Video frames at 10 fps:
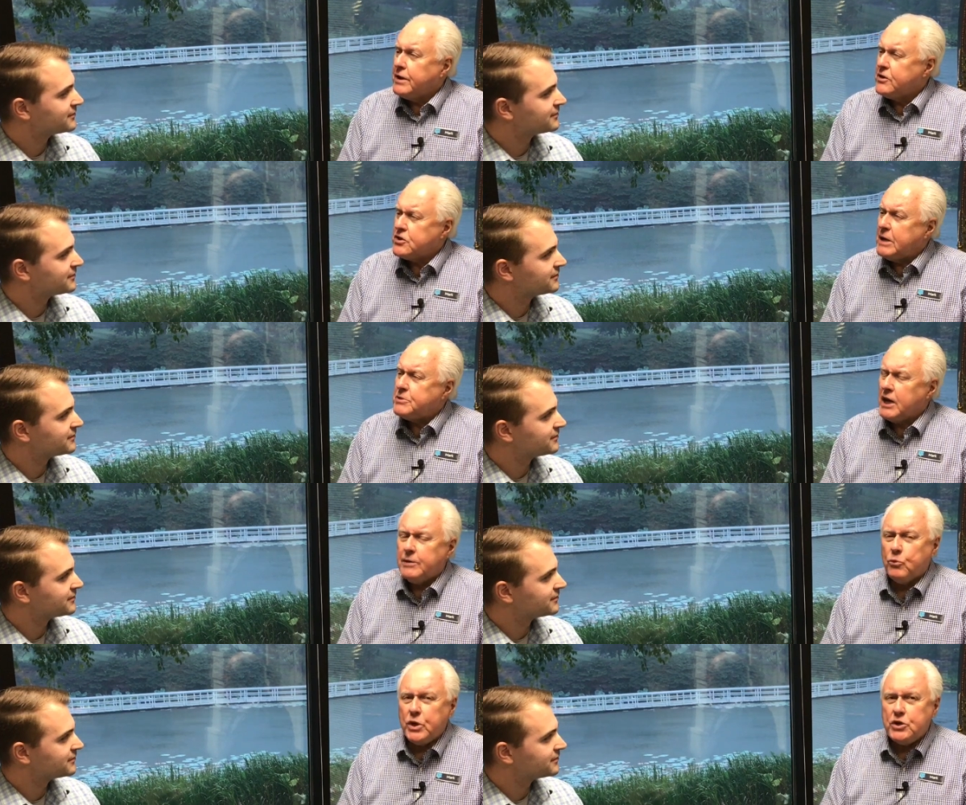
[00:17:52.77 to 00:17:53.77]
Speaker 1: But at the same
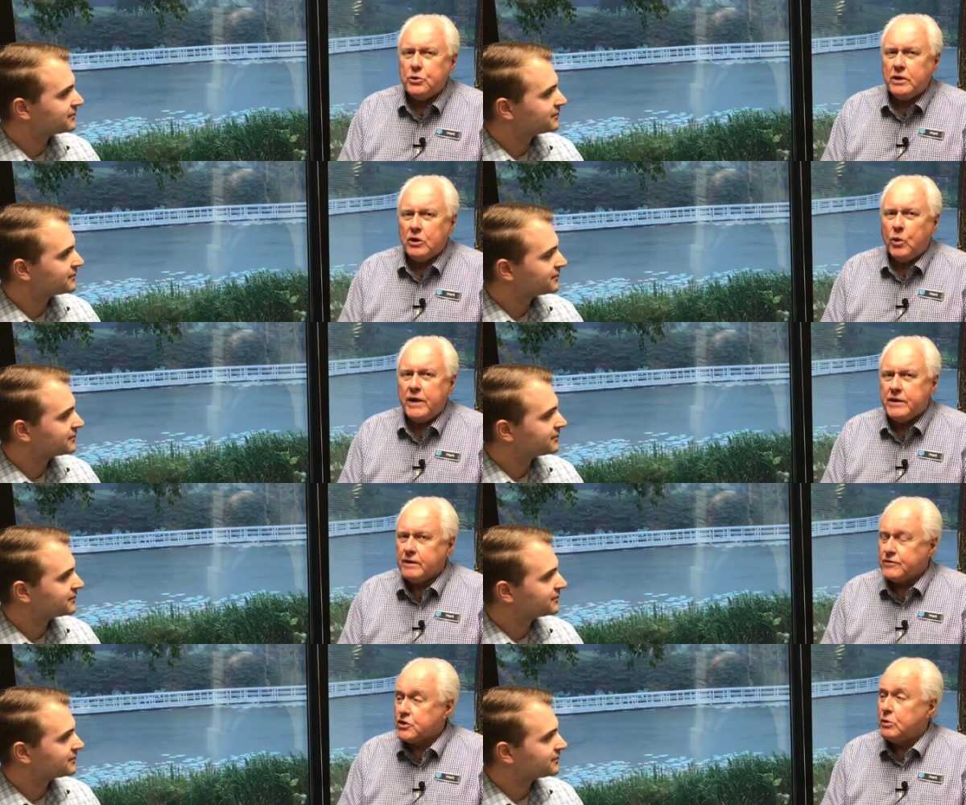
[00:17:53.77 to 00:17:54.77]
time, we do it in a
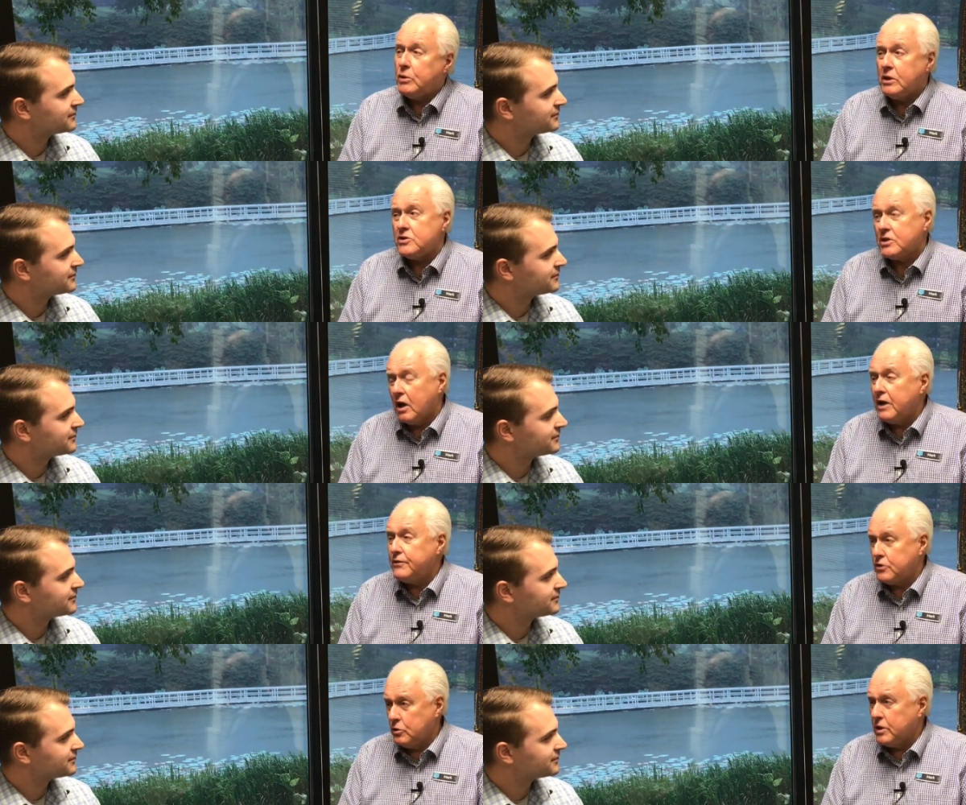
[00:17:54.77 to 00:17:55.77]
way that if someone has
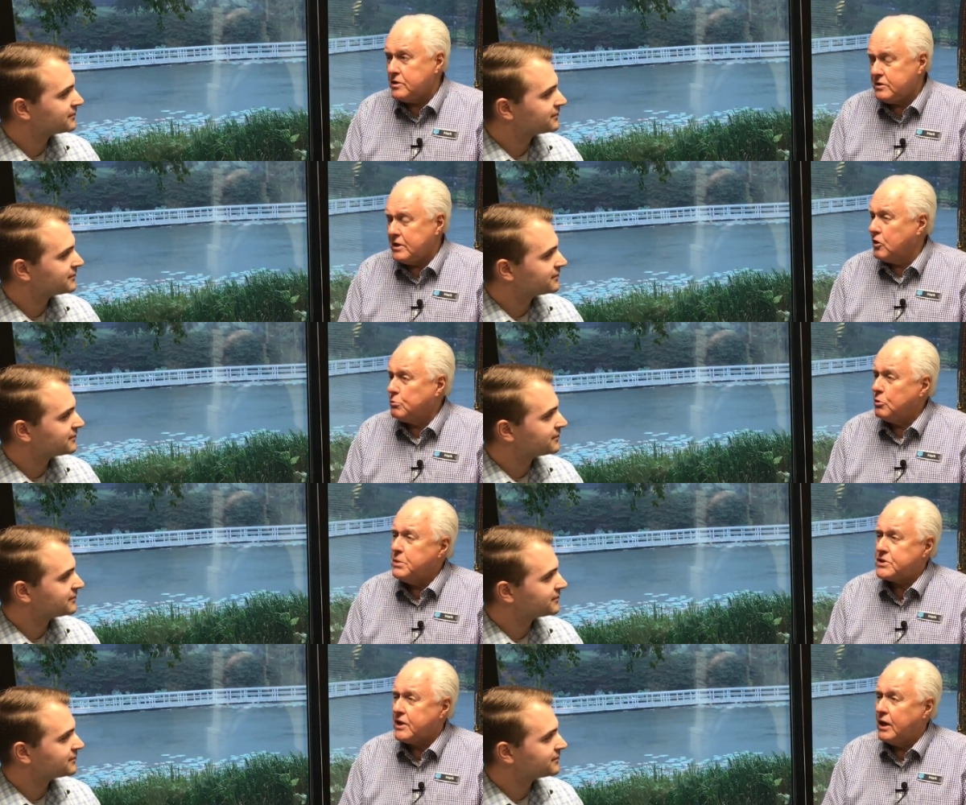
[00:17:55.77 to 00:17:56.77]
gone through a
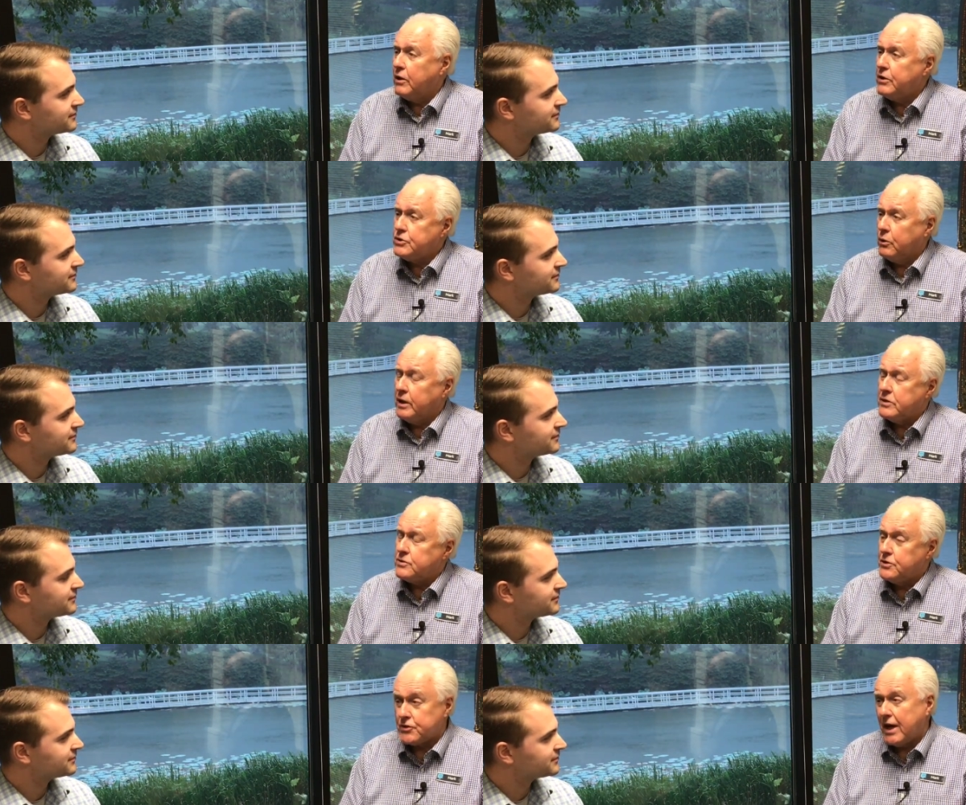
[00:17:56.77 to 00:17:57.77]
terrible miscarriage or
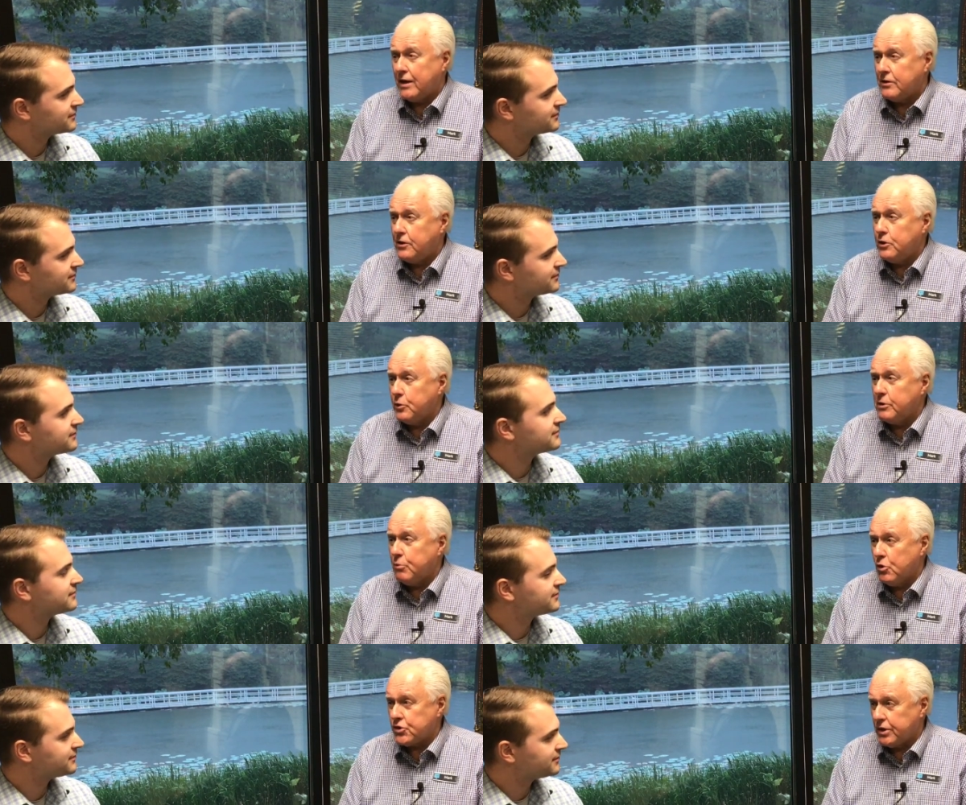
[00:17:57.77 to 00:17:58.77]
has decided to
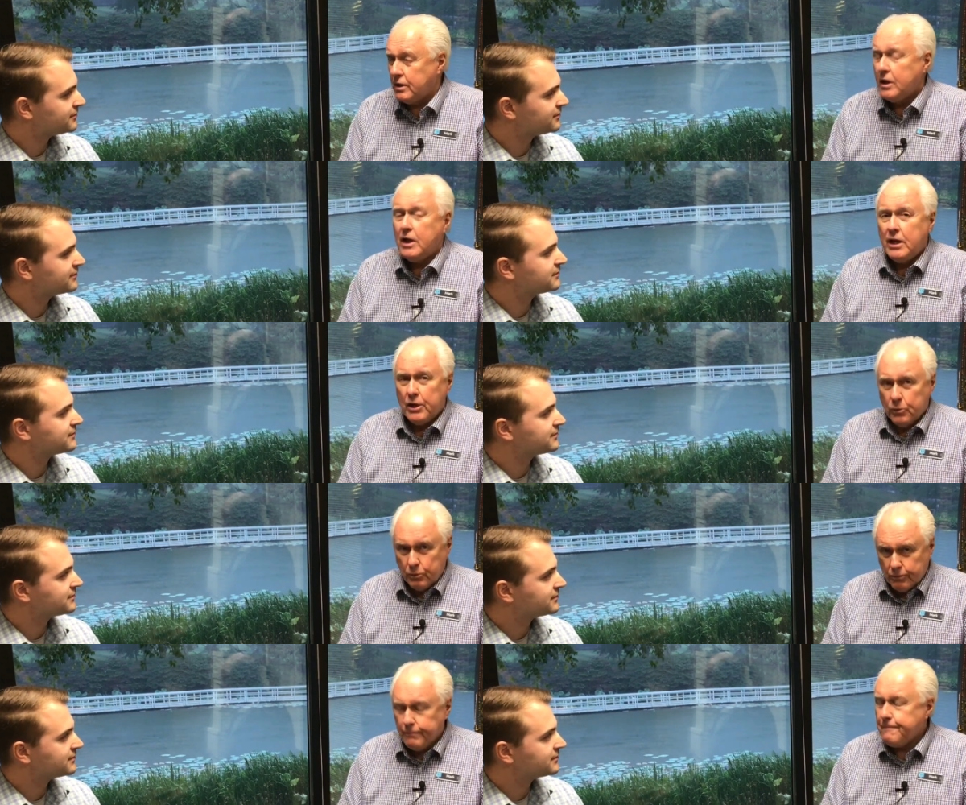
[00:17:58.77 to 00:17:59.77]
do an abortion,
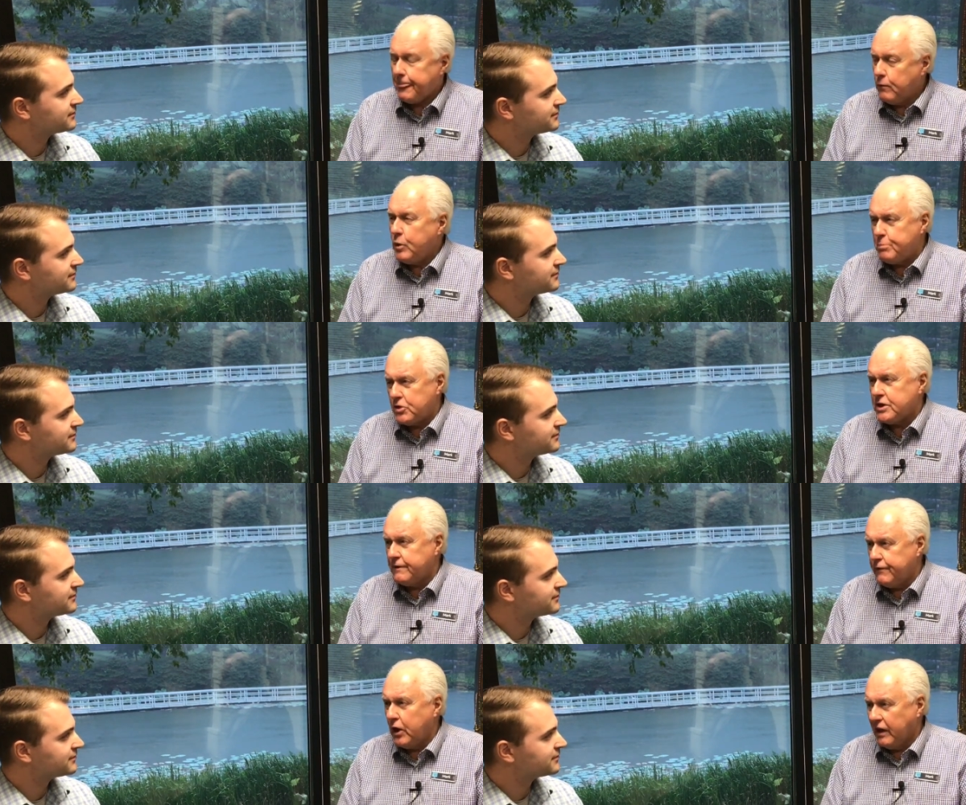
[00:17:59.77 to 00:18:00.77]
we
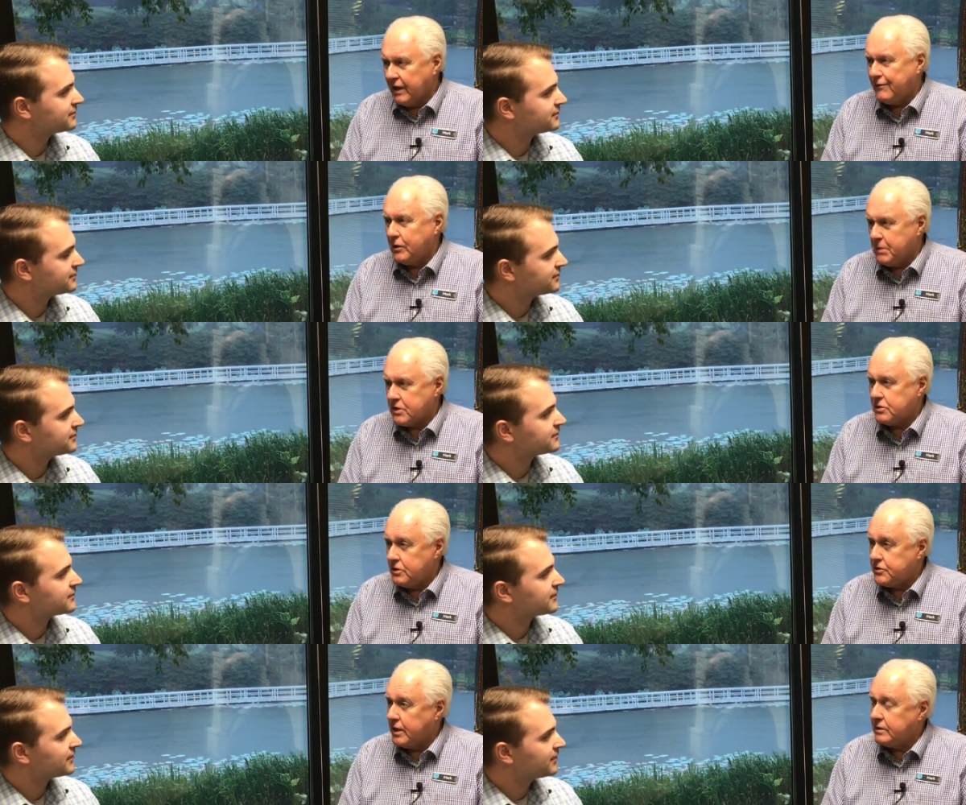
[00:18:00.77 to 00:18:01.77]
present a very loving
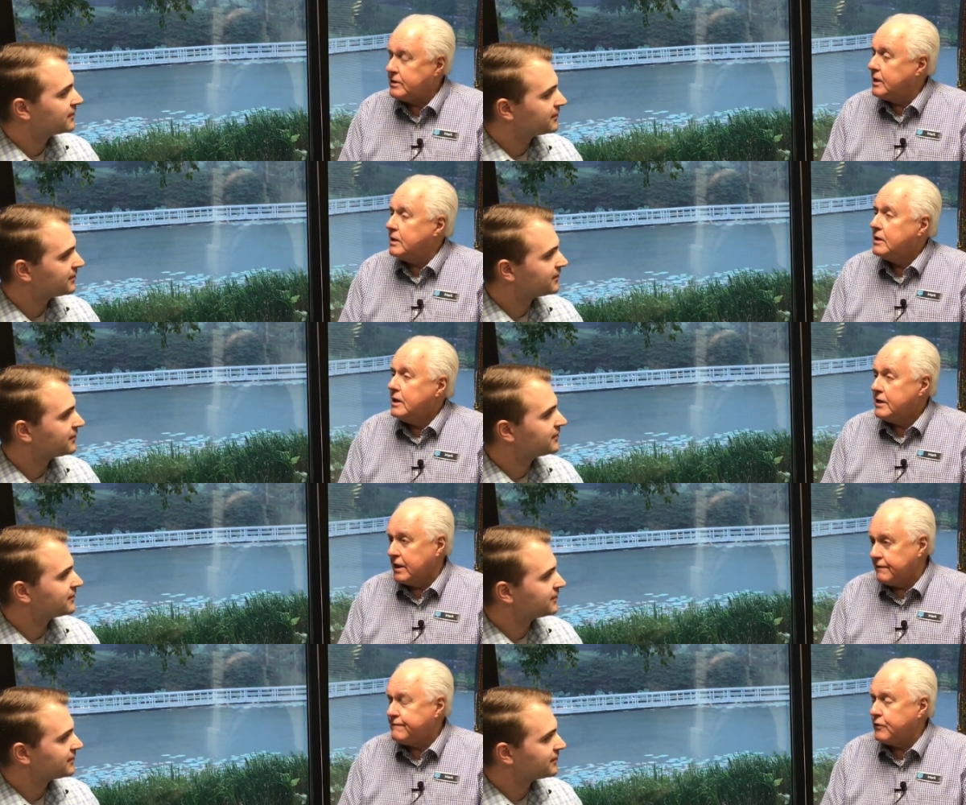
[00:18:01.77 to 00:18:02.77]
message that, uh,
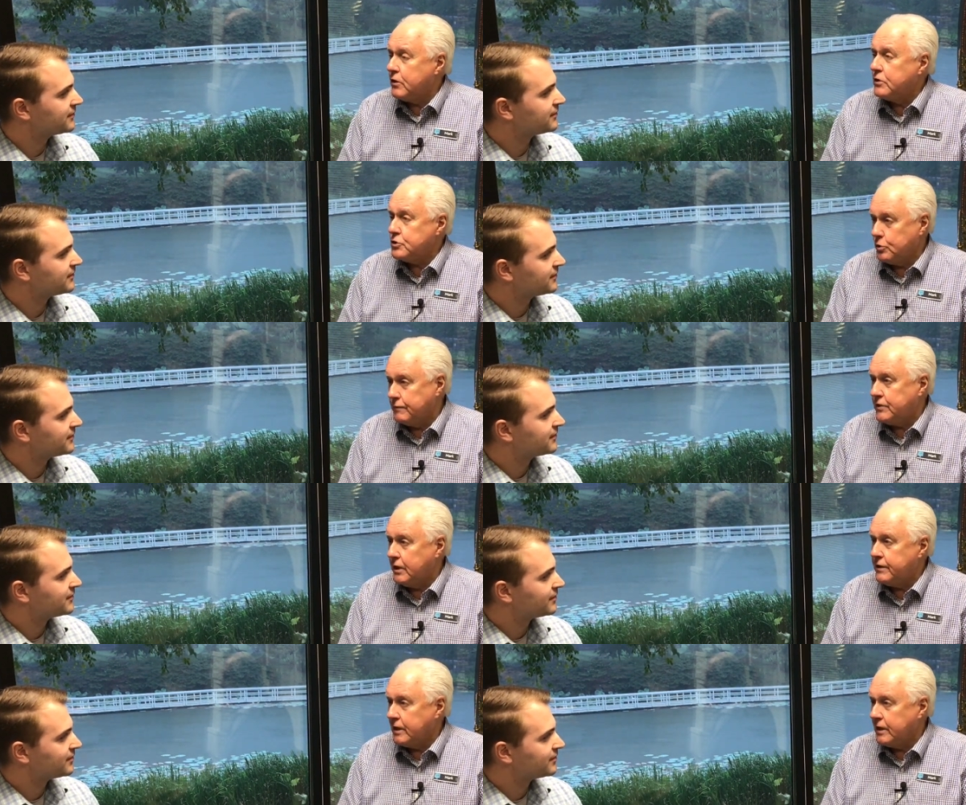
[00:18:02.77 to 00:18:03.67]
that for those who have